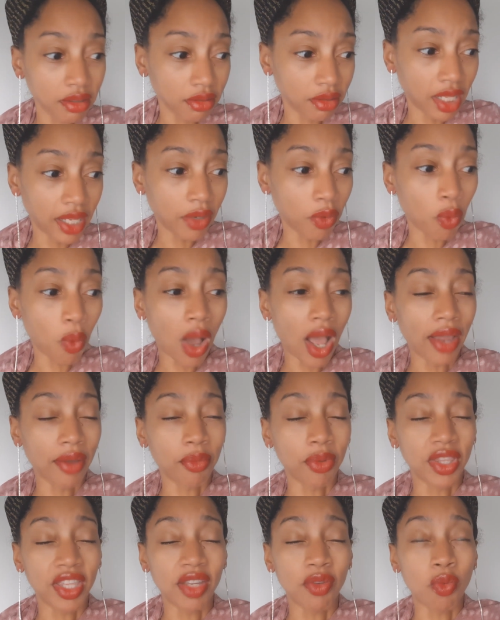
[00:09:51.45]
Like, why
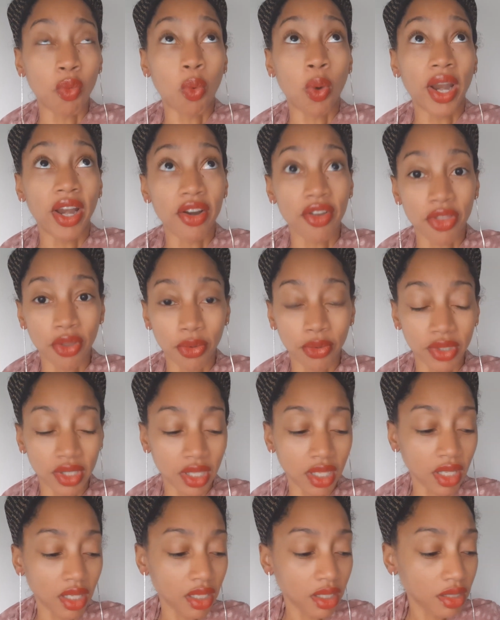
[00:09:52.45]
would they wear those
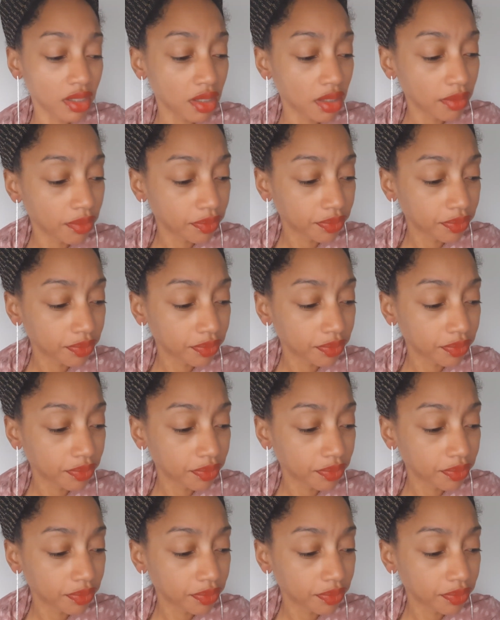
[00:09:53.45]
things?